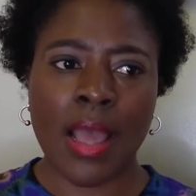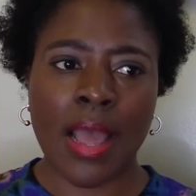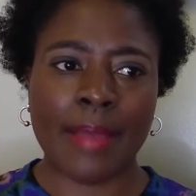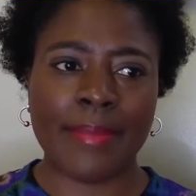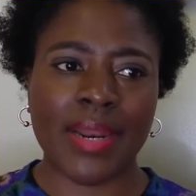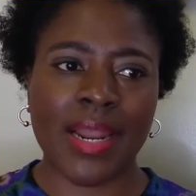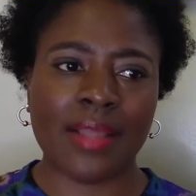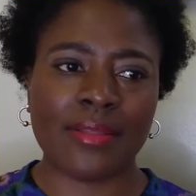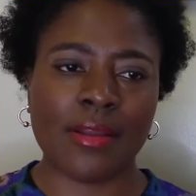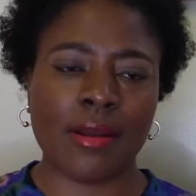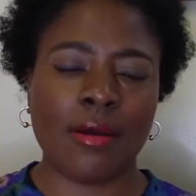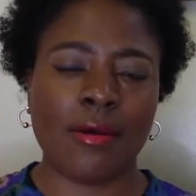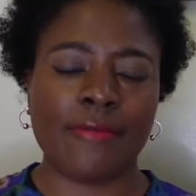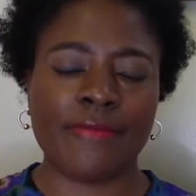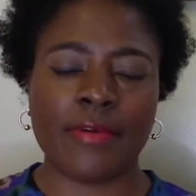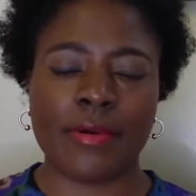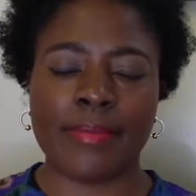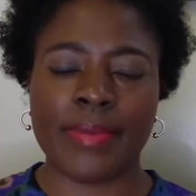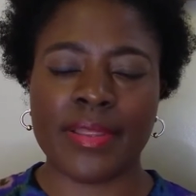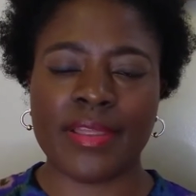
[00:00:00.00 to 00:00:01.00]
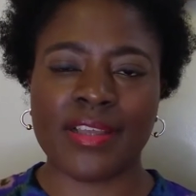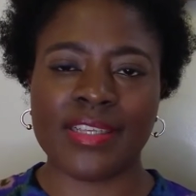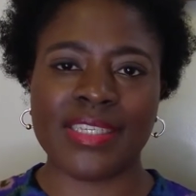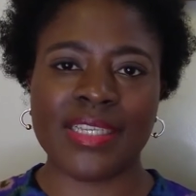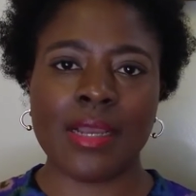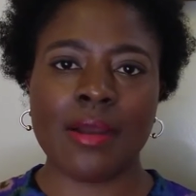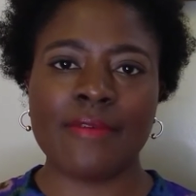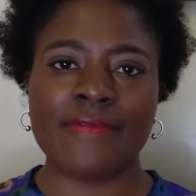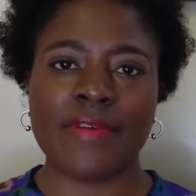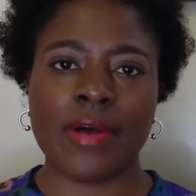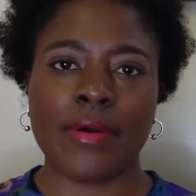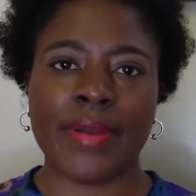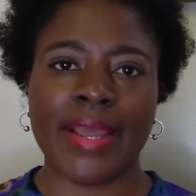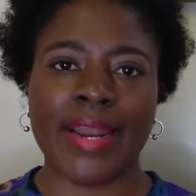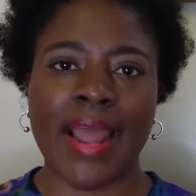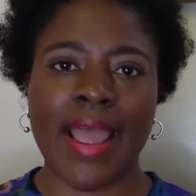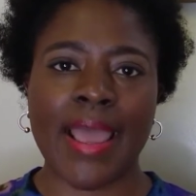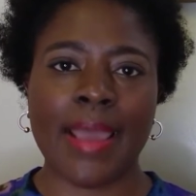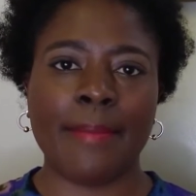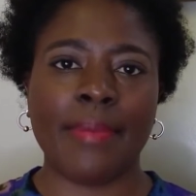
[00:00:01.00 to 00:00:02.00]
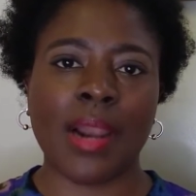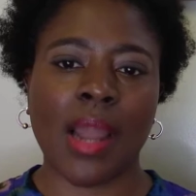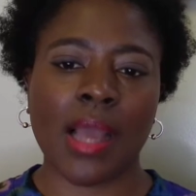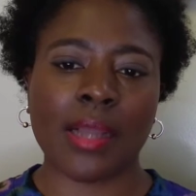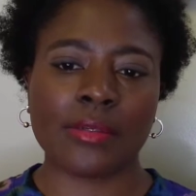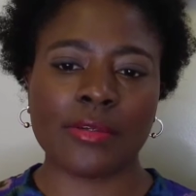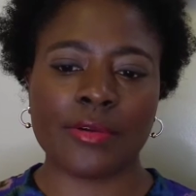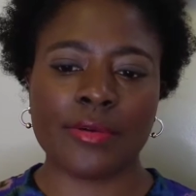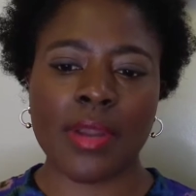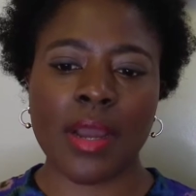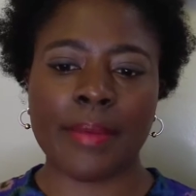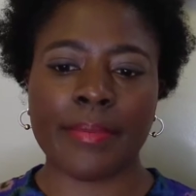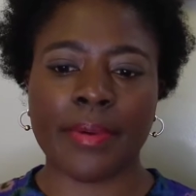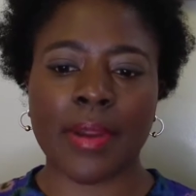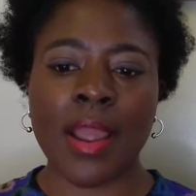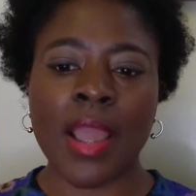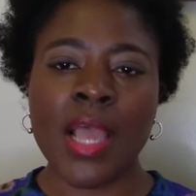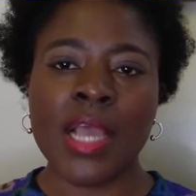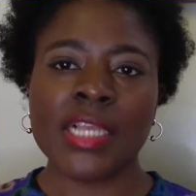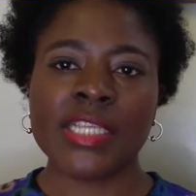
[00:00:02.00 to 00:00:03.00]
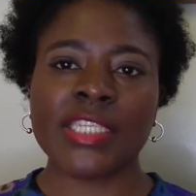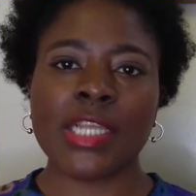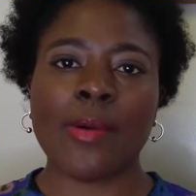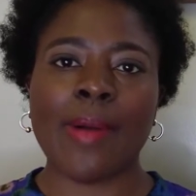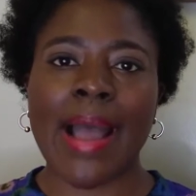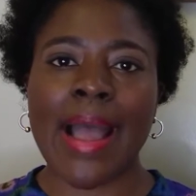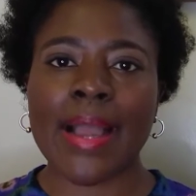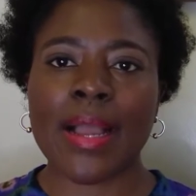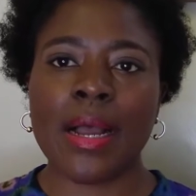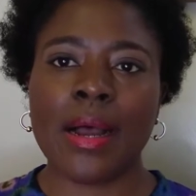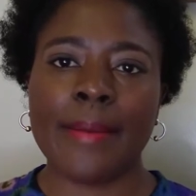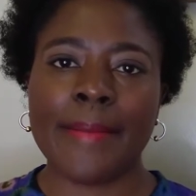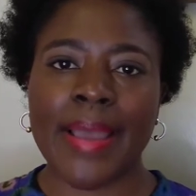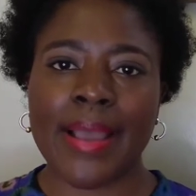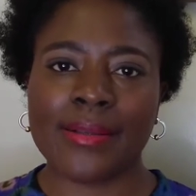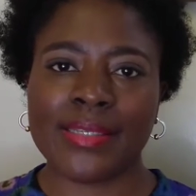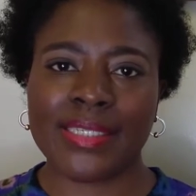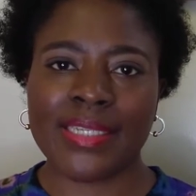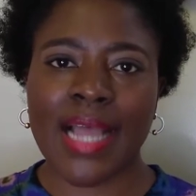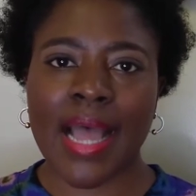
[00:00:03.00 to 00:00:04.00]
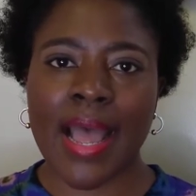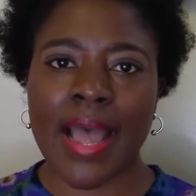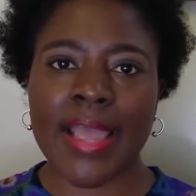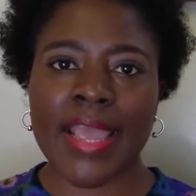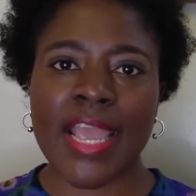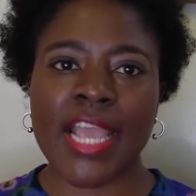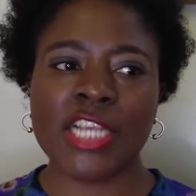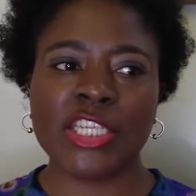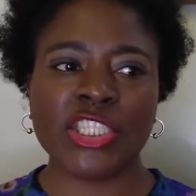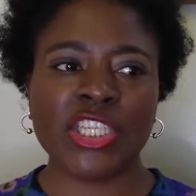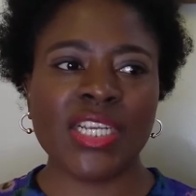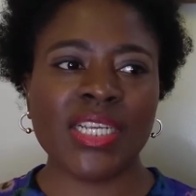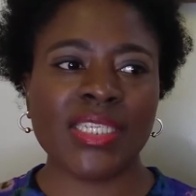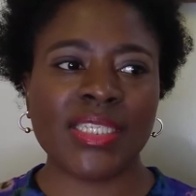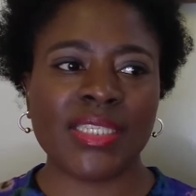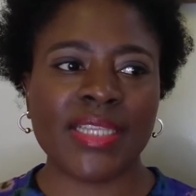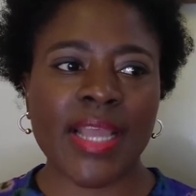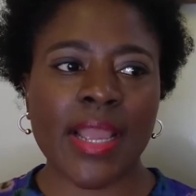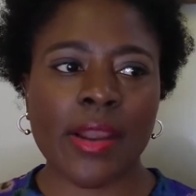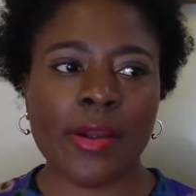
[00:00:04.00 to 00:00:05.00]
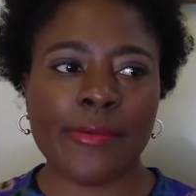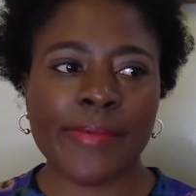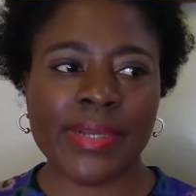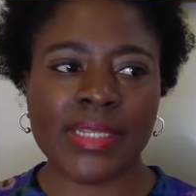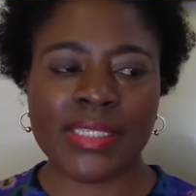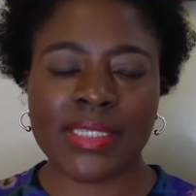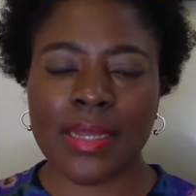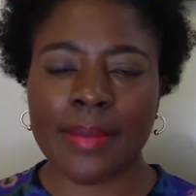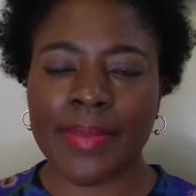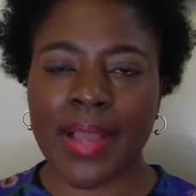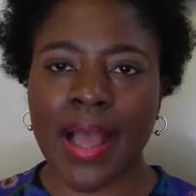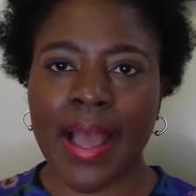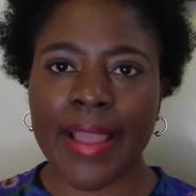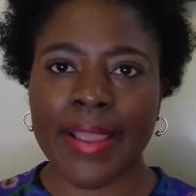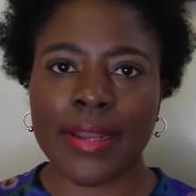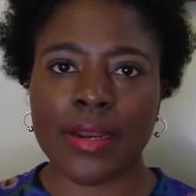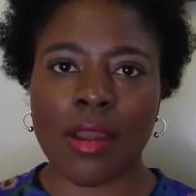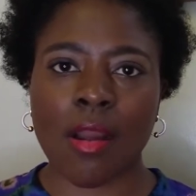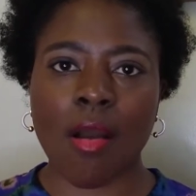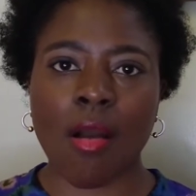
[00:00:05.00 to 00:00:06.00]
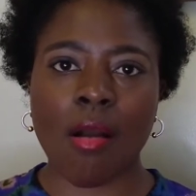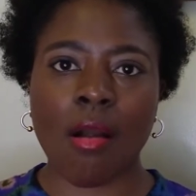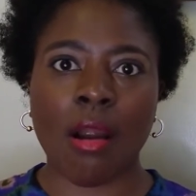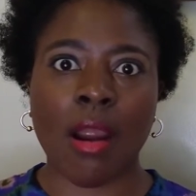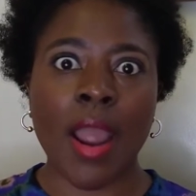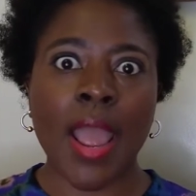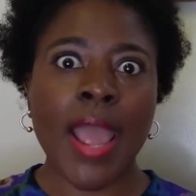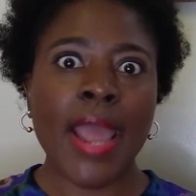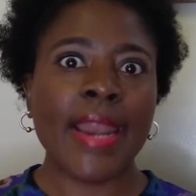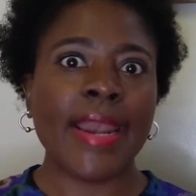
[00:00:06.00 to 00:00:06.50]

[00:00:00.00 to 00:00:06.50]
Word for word: I mean, not the home phone, but their cell phone. And I had blocked her number. So I come outside, and she's there with some guy in the car.